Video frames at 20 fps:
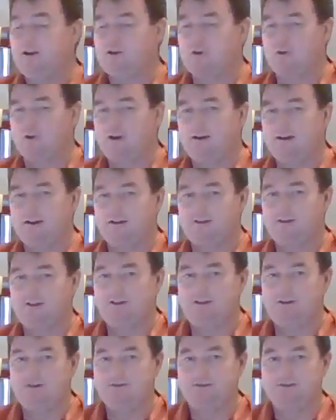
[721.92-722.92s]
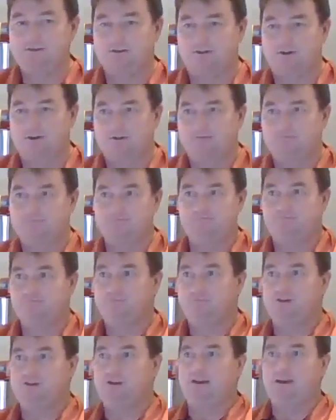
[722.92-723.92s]
Try not to use or
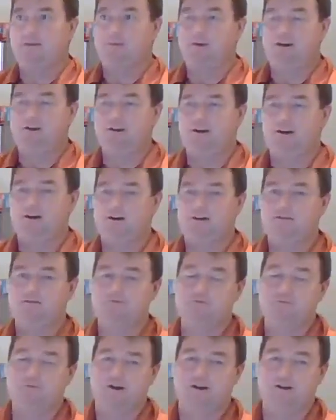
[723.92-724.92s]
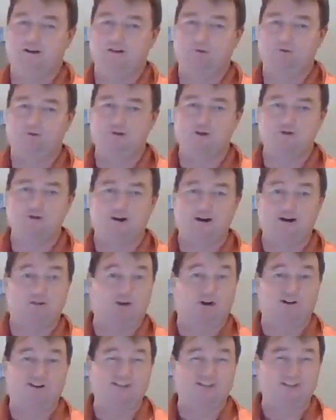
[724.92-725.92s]
keep it in your refrigerator
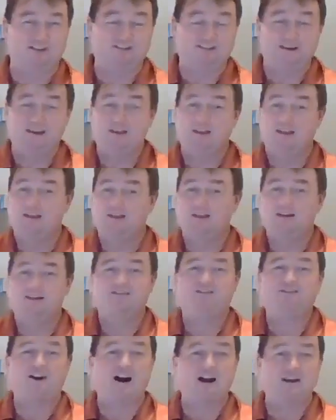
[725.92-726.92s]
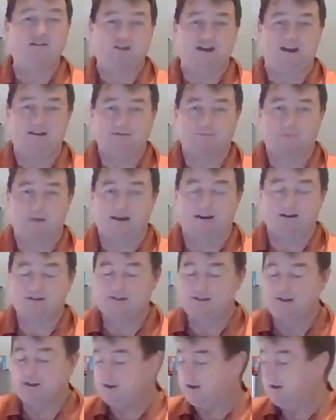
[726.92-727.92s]
longer than 5 days
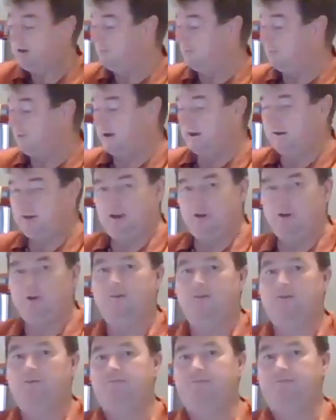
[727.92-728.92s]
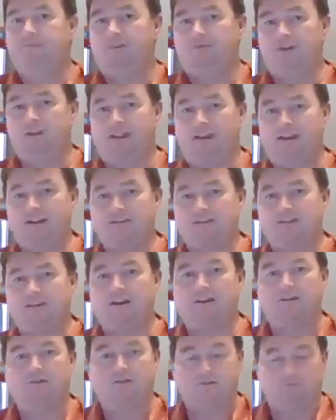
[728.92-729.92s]
max. But if you let it
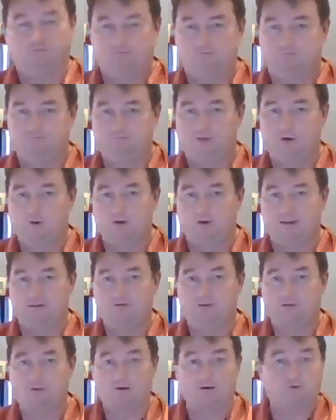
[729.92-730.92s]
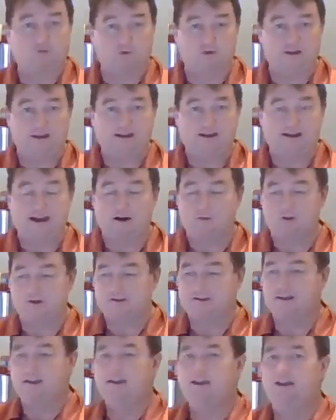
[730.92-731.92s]
sit 24, 48
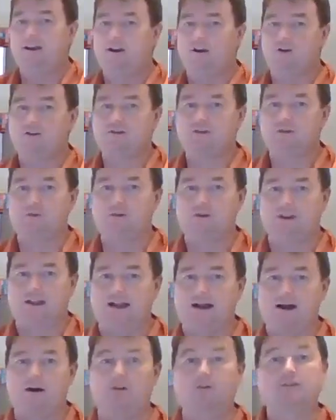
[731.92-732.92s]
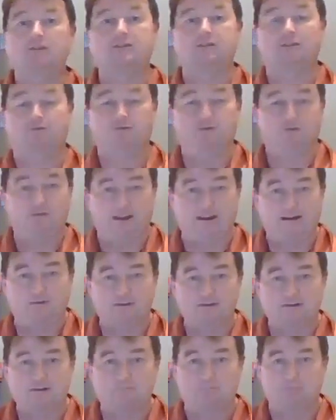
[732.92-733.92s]
hours, it also allows the
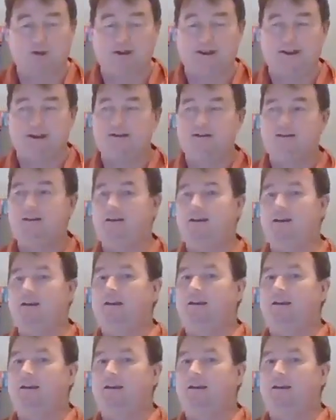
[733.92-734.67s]
flavors to blend.